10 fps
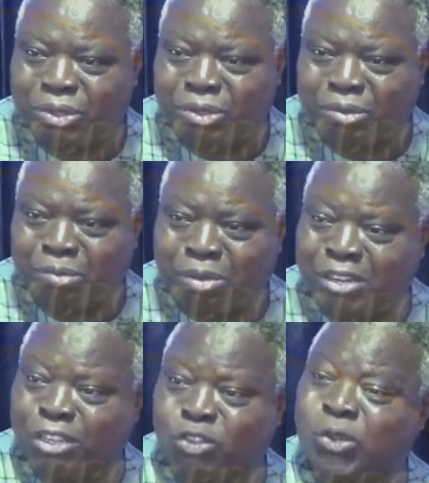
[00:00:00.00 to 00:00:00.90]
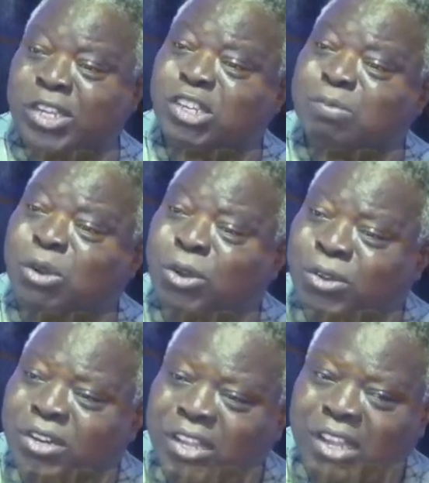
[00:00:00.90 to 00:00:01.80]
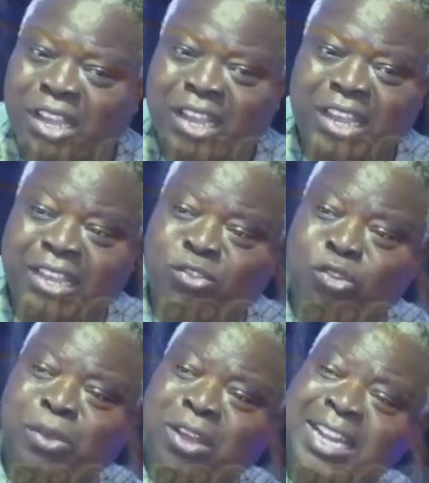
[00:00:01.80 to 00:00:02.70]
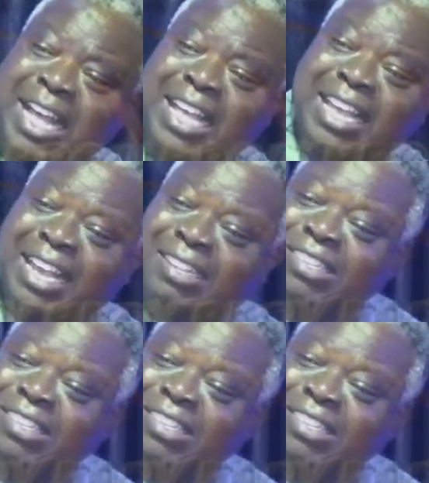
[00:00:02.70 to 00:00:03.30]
But the Jewish mode is to be under a teacher